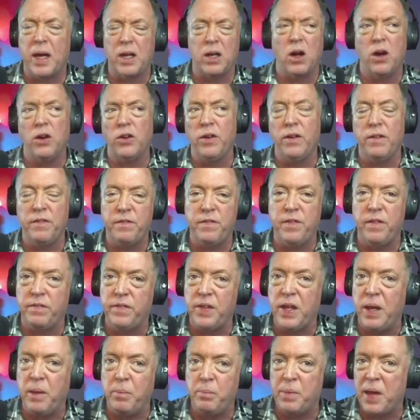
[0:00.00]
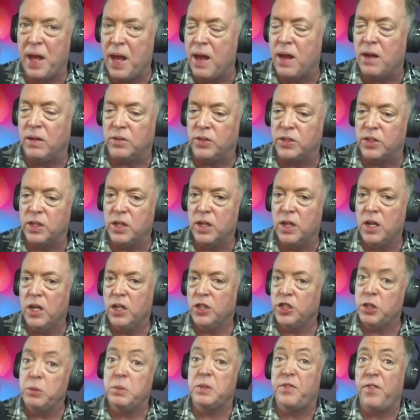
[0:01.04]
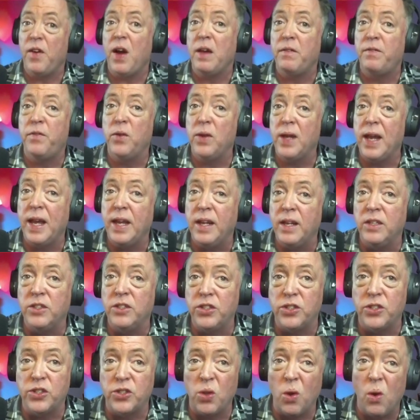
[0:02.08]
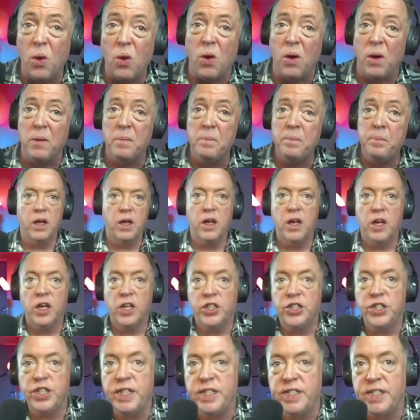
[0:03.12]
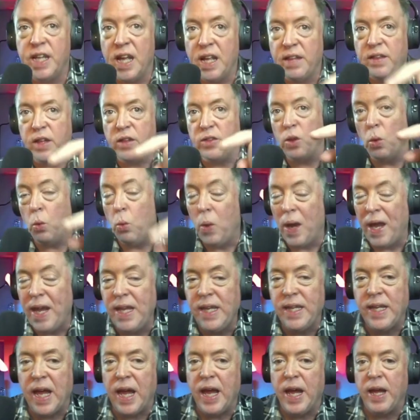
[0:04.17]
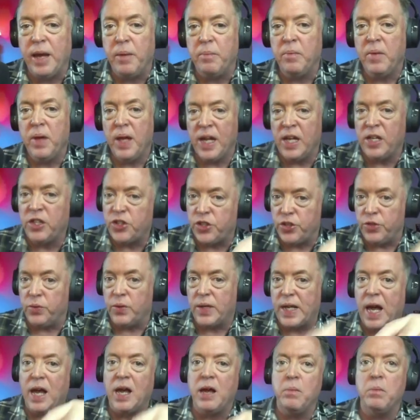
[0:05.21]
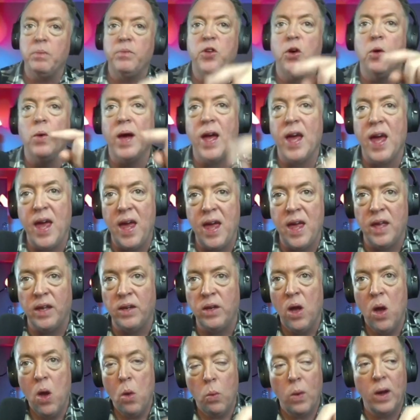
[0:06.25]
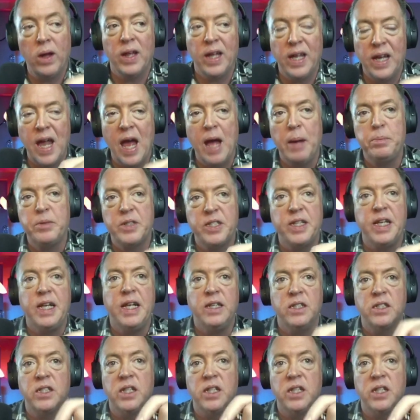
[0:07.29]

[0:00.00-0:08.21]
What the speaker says: 115 pounds. She was 5'8" tall. She said that the weight gain issue came to a head while at Epstein's